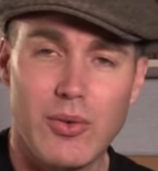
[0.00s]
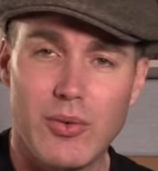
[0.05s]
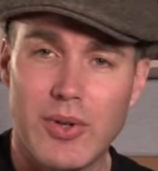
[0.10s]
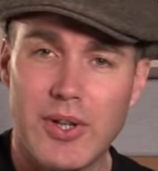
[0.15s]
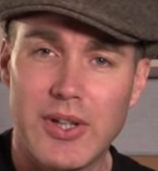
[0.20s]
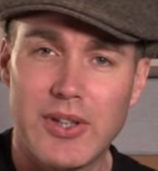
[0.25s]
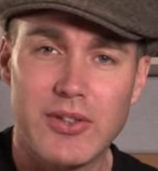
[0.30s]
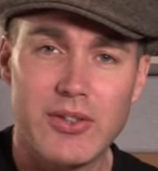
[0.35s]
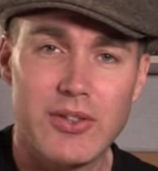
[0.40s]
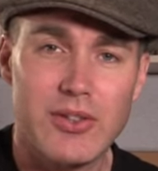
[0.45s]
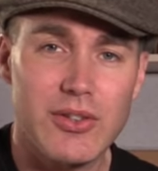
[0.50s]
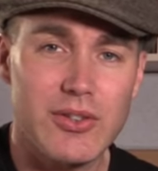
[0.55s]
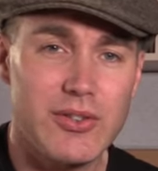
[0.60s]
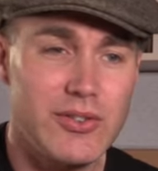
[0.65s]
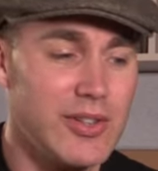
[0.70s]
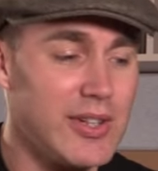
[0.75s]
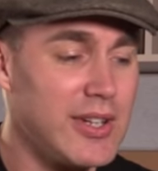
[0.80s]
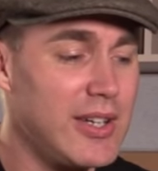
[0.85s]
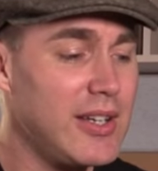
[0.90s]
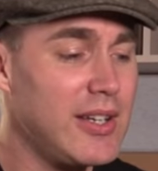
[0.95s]
when you're a
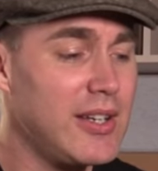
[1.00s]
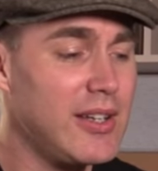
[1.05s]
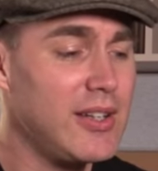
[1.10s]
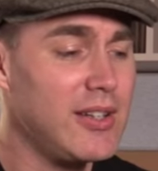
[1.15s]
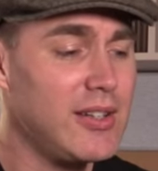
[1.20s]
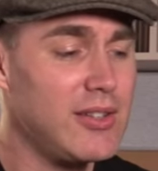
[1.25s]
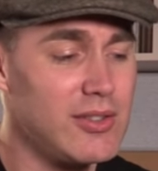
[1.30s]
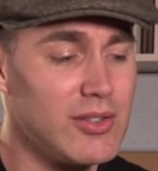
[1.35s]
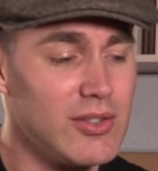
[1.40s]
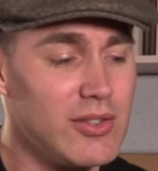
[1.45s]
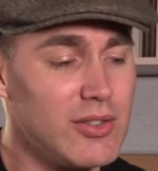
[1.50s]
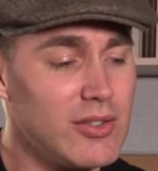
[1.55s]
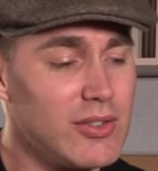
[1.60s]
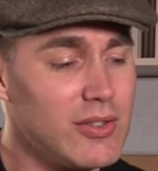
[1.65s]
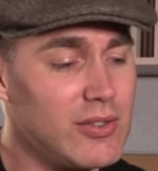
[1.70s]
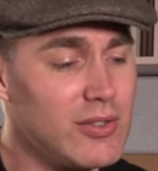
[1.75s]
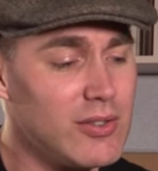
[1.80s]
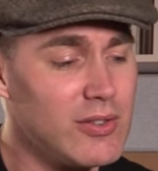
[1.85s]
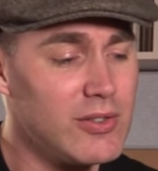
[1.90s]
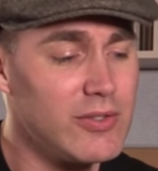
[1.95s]
D,
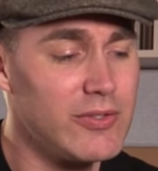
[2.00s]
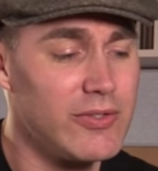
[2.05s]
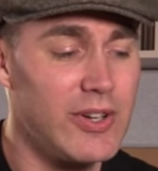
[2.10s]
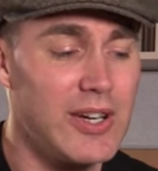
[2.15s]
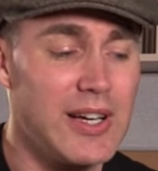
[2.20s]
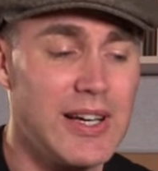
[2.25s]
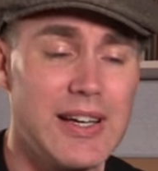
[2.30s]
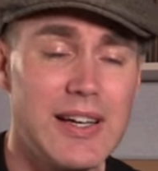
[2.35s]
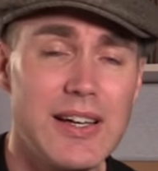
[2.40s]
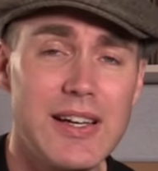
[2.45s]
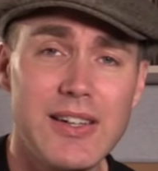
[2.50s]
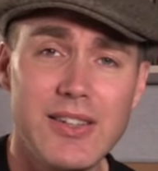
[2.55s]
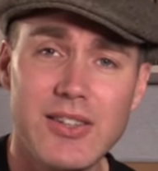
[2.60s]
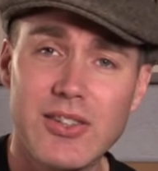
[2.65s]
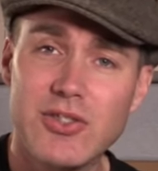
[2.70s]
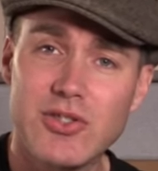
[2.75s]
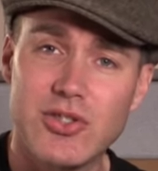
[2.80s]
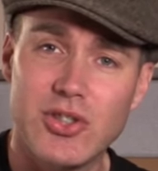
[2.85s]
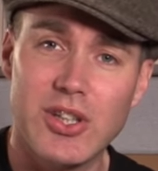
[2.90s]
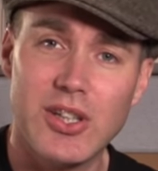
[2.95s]
you've had
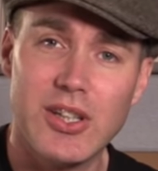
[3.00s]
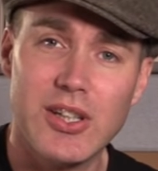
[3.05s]
a G,